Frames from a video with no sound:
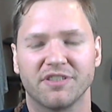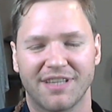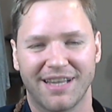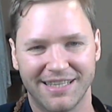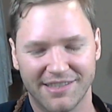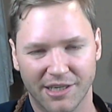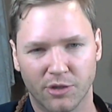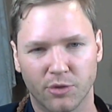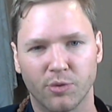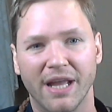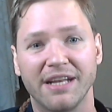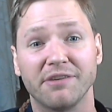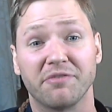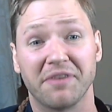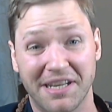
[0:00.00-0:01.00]
that is a
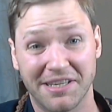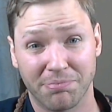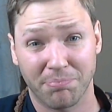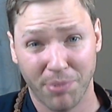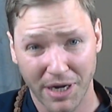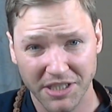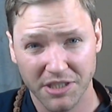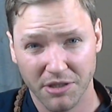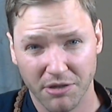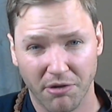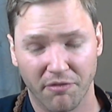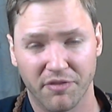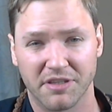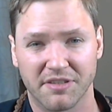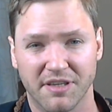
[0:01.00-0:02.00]
creative expression
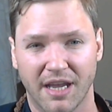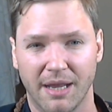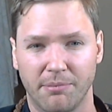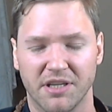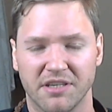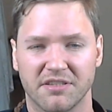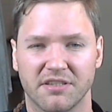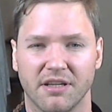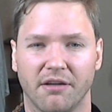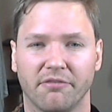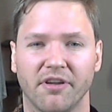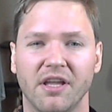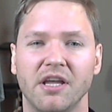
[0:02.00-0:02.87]
of the timeless self.